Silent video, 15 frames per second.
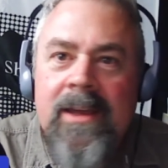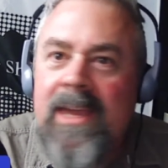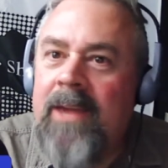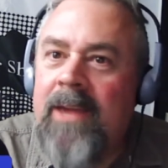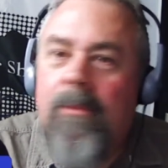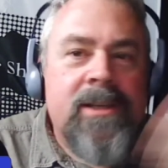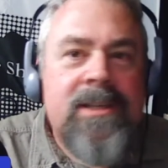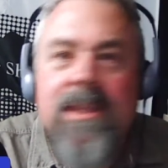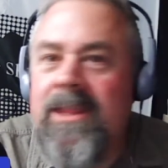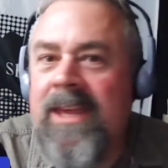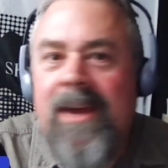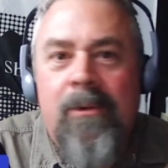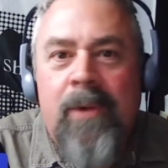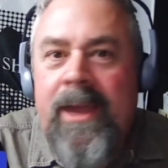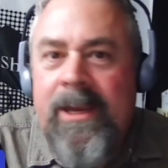
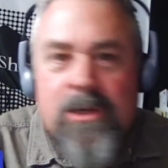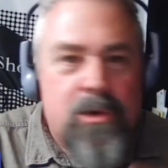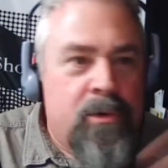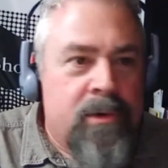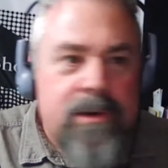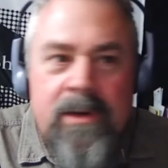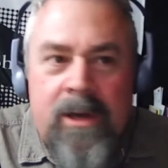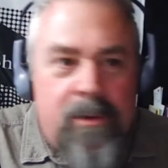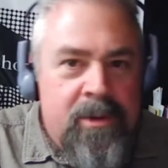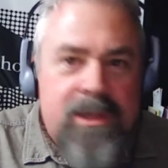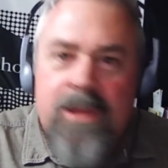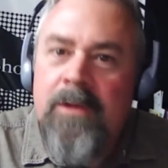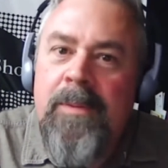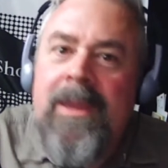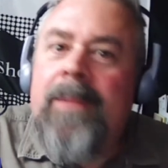that way toward, with
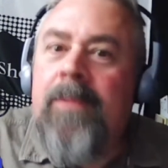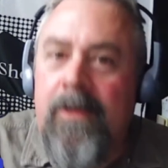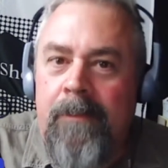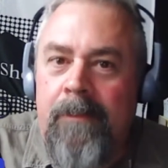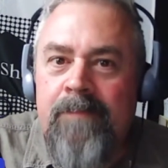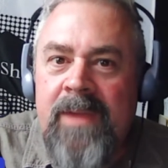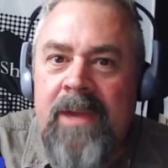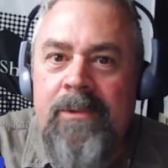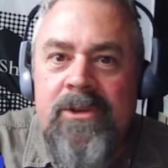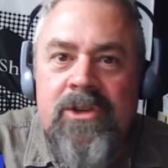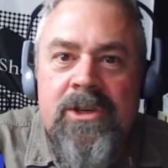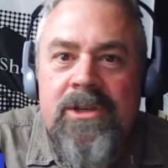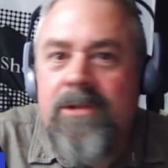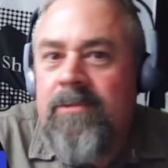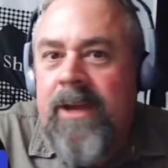other people. He was
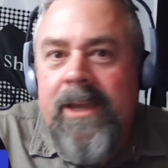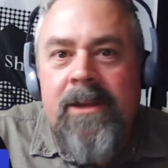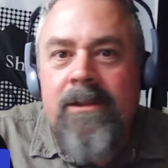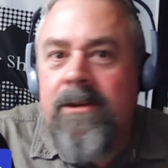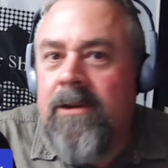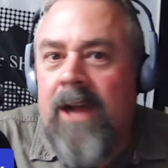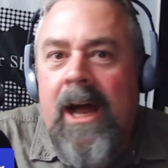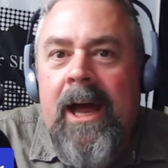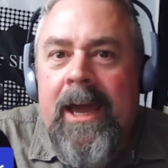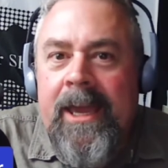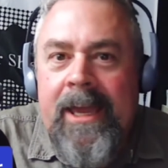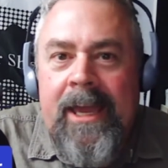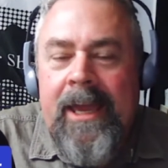just a regular guy.